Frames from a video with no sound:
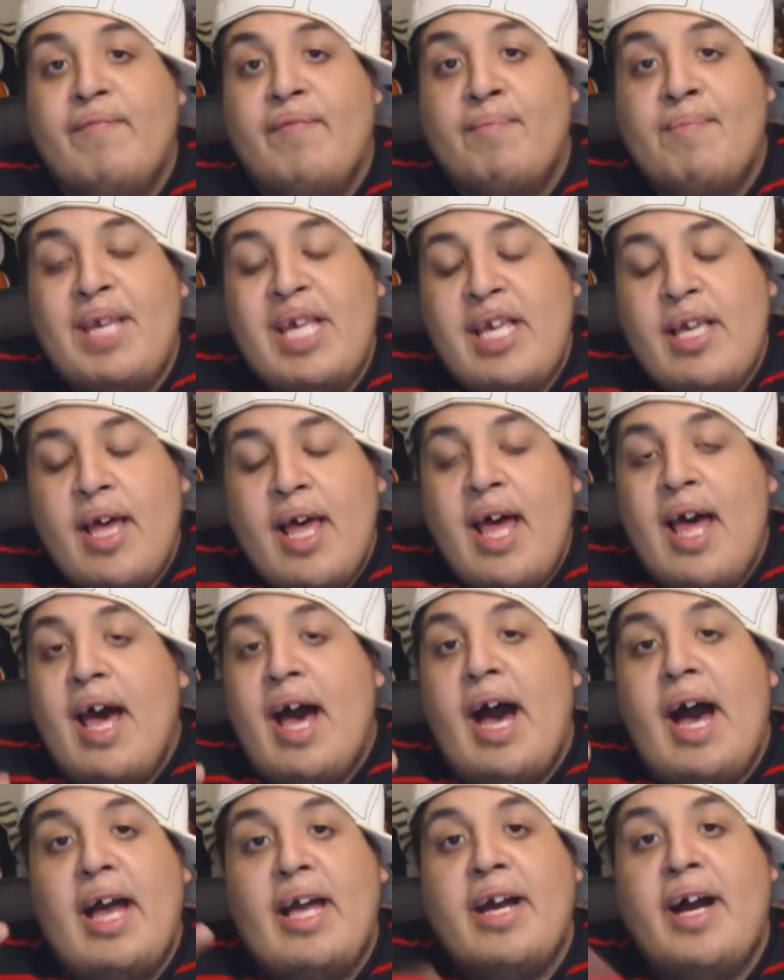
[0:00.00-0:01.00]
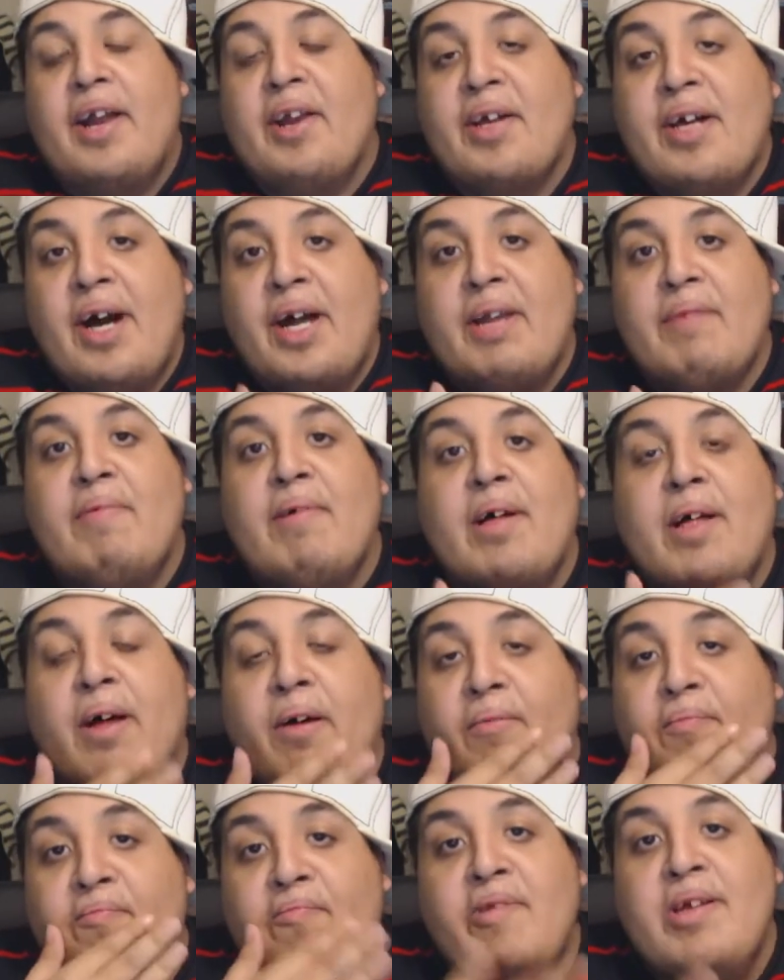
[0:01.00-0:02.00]
For me, I got kind of
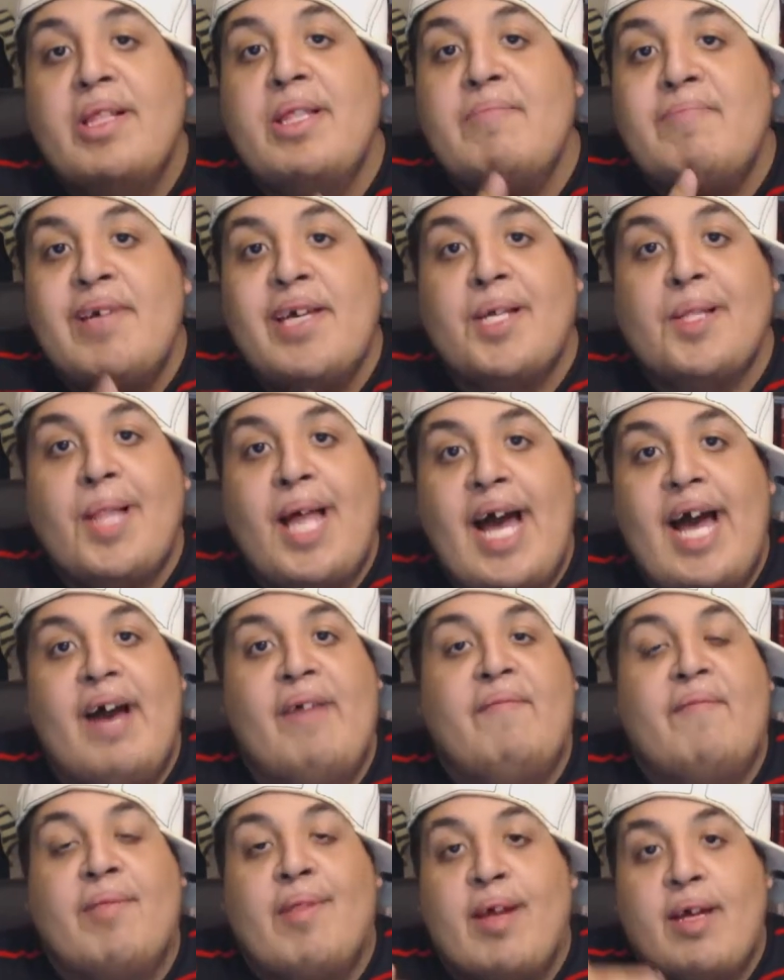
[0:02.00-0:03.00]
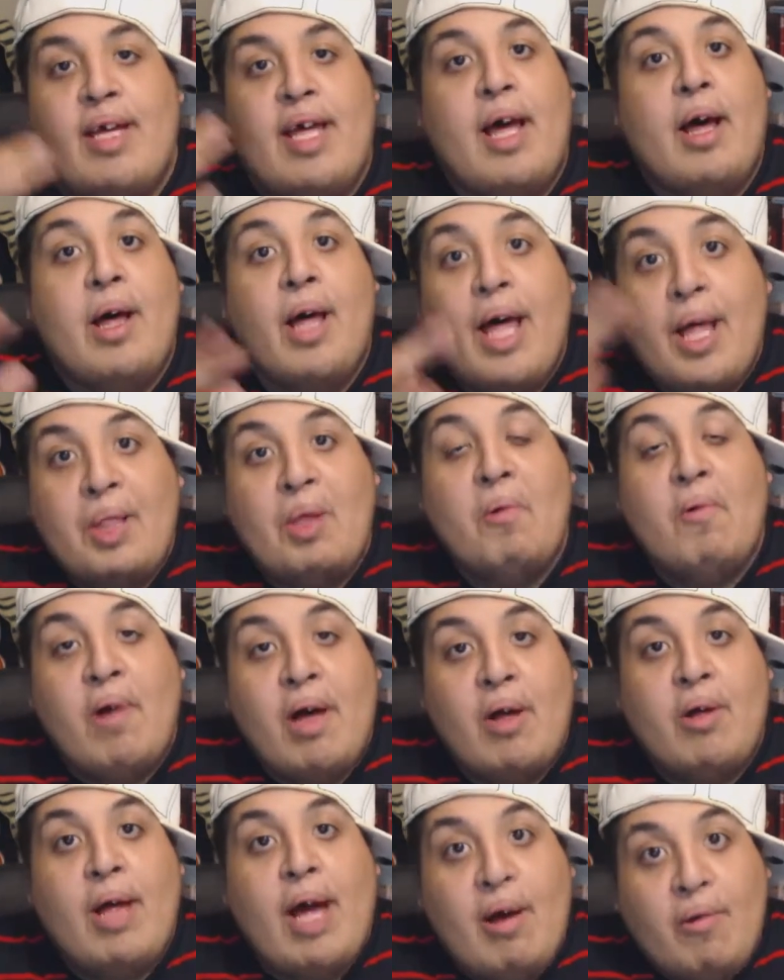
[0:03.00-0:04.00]
a really big laugh, like
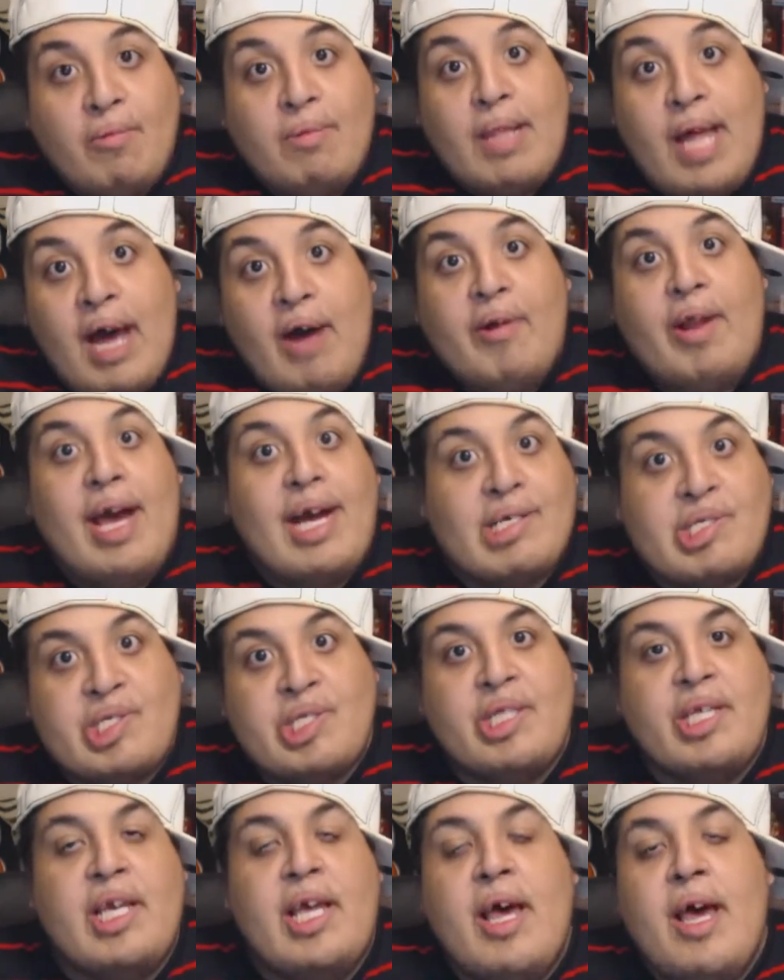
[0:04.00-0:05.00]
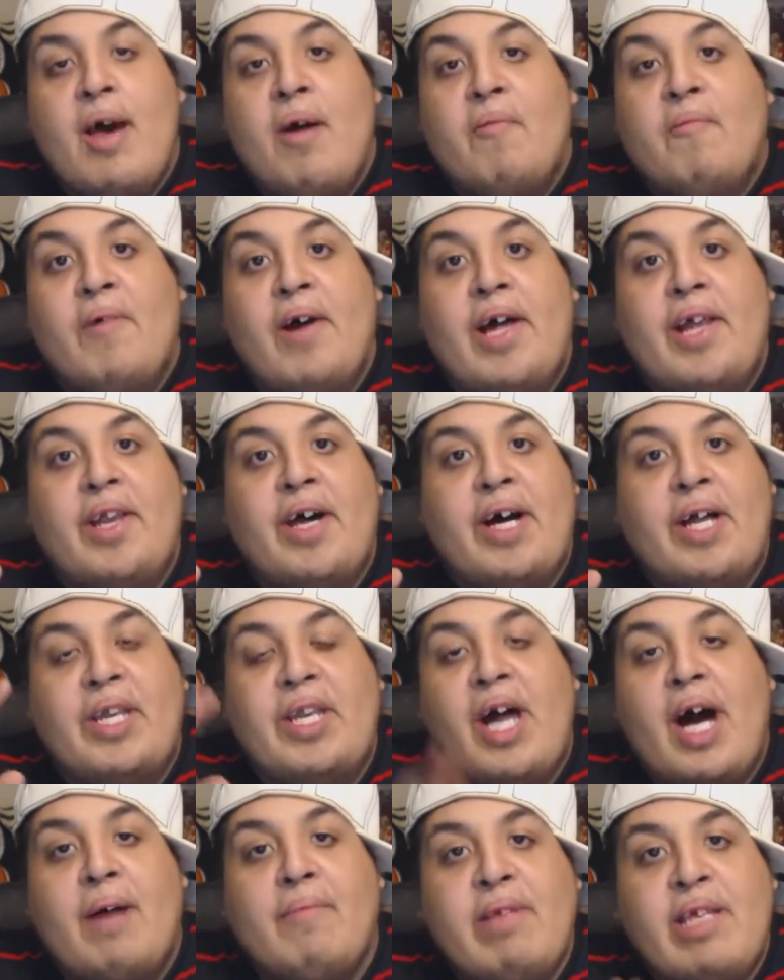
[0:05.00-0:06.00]
LOL out loud, actually, when
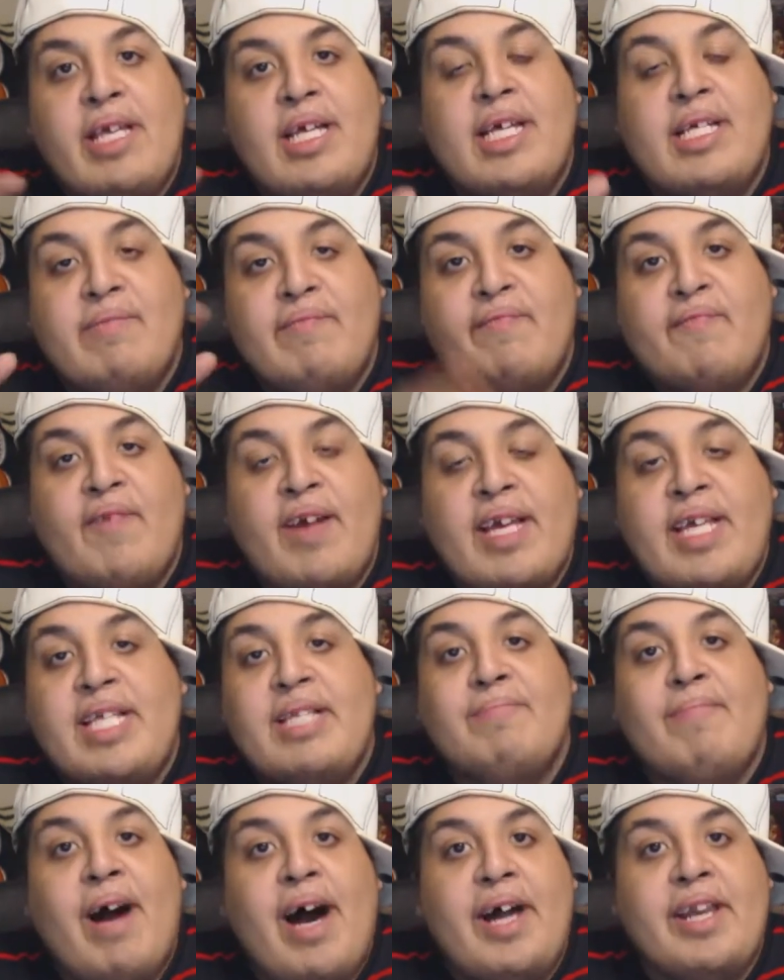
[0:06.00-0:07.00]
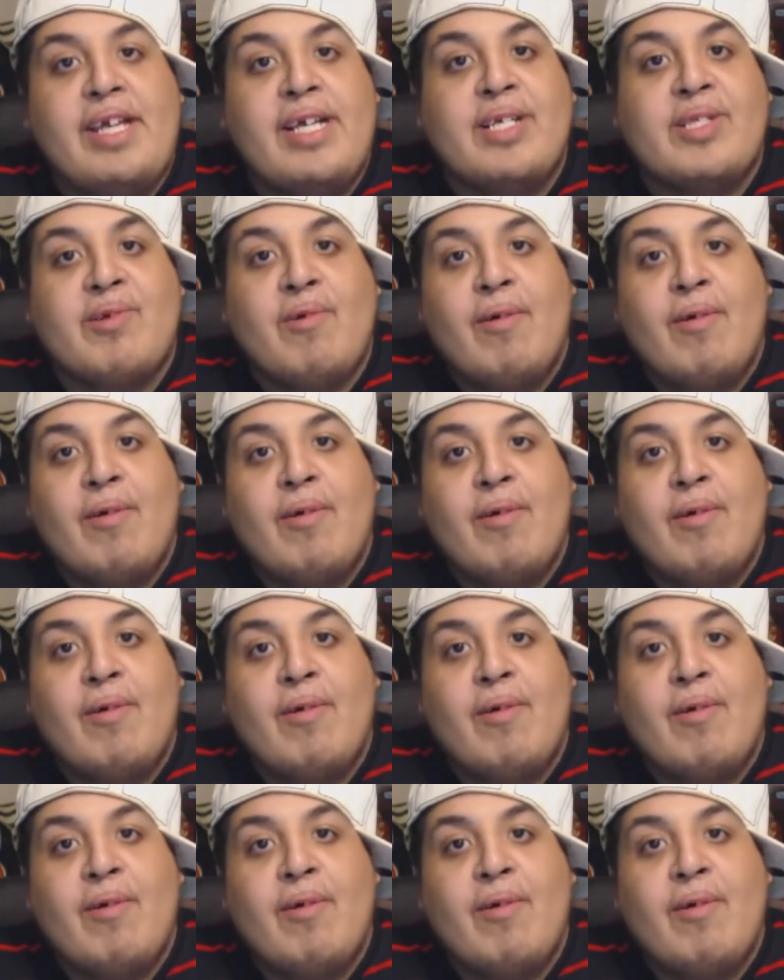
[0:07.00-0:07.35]
Nami and Frankie's body